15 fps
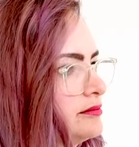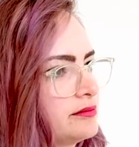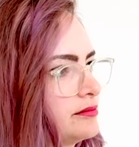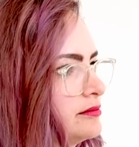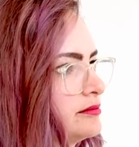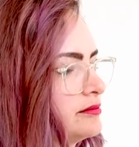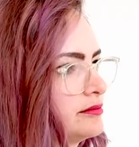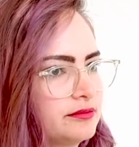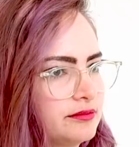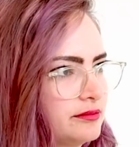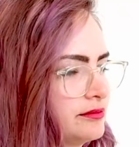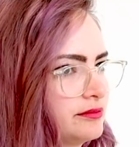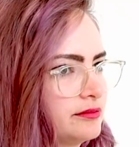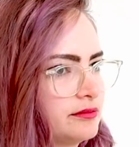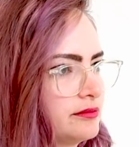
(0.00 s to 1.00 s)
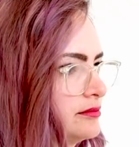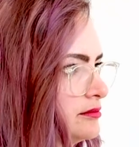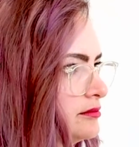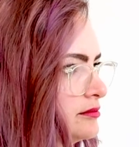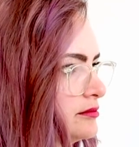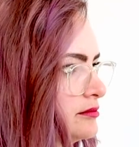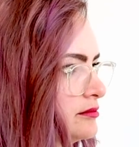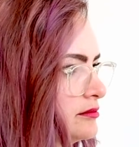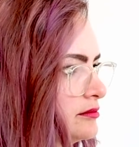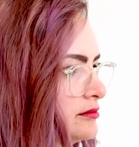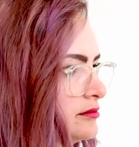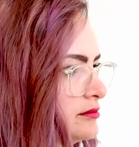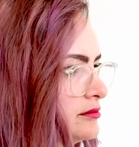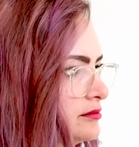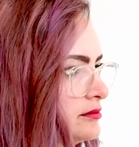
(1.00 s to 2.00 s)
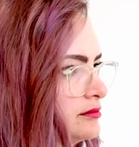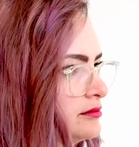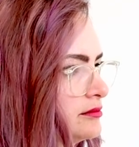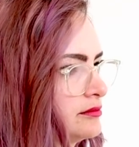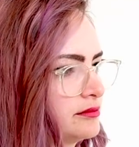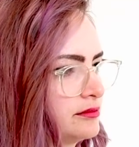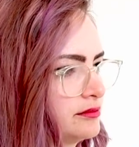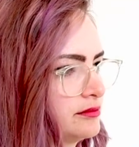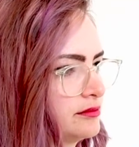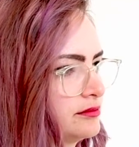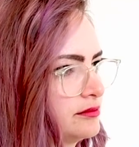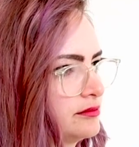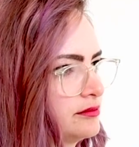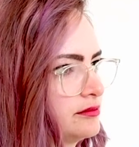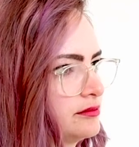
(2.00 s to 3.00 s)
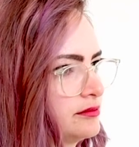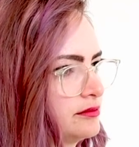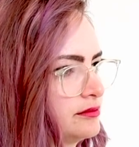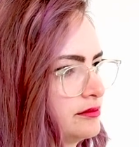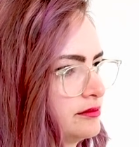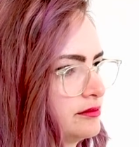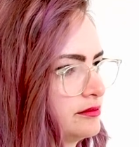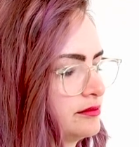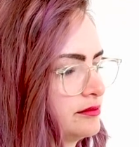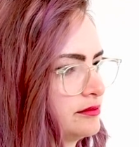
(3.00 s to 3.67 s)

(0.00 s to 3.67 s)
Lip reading: Nobody speaks.